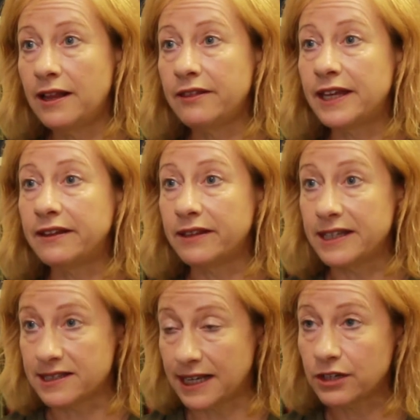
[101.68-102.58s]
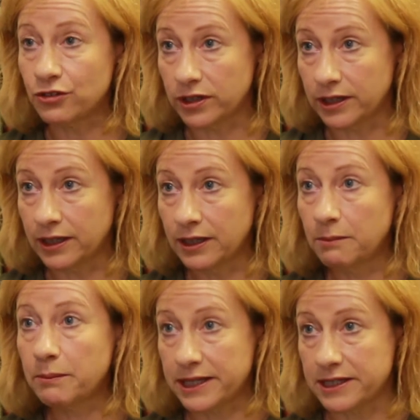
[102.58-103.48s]
then these secondary
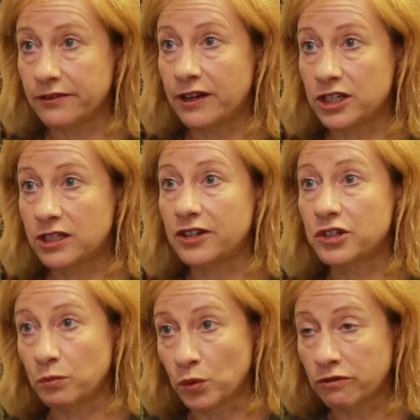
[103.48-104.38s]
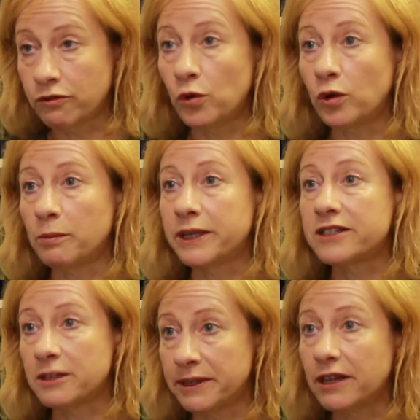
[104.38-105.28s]
pieces of legislation would fall because
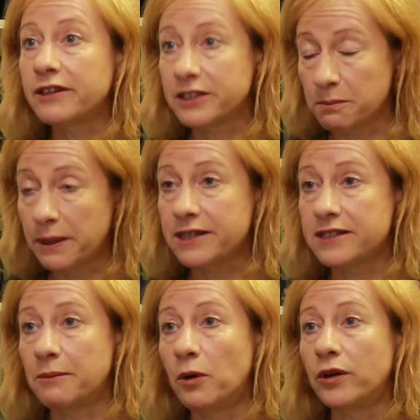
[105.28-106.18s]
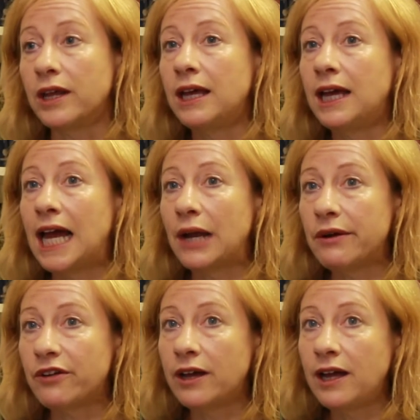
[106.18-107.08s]
there'd be nothing to base them on.
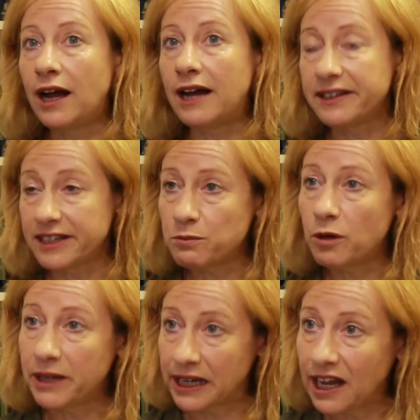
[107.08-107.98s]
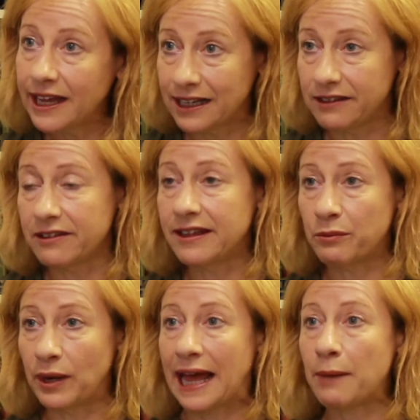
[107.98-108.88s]
However, I think that's probably unlikely that that
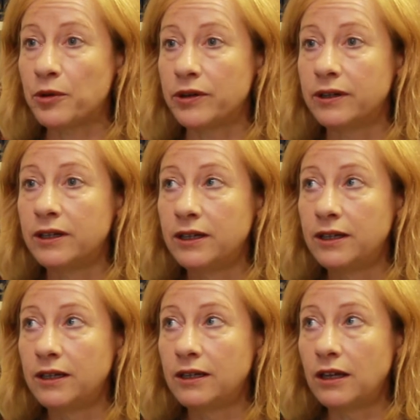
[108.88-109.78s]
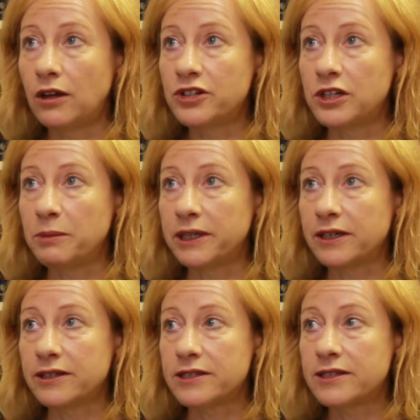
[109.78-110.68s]
will happen, largely
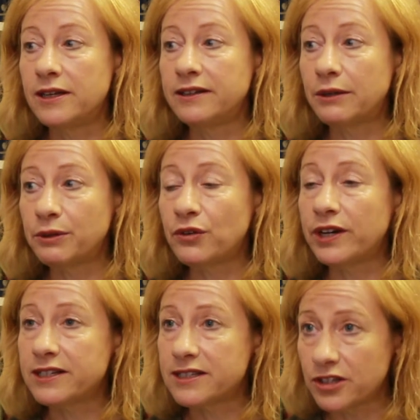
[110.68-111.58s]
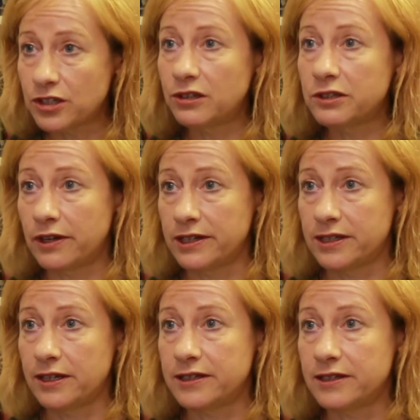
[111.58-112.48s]
because that would create such a lot of
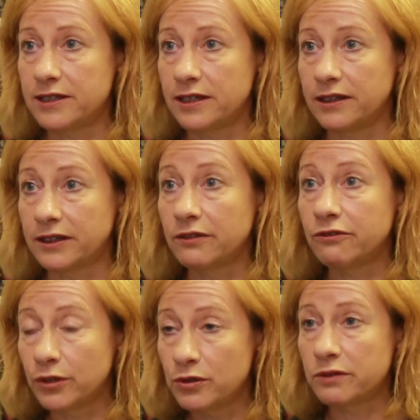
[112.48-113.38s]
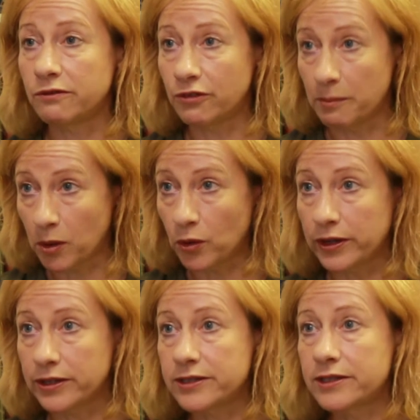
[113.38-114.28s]
uncertainty and confusion for
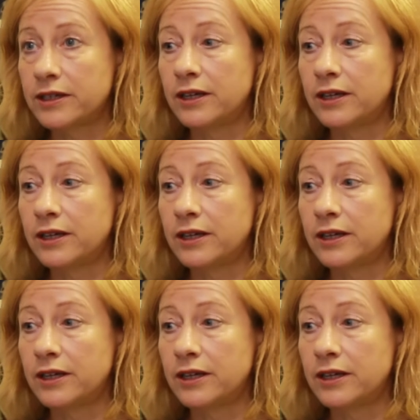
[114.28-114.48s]
employers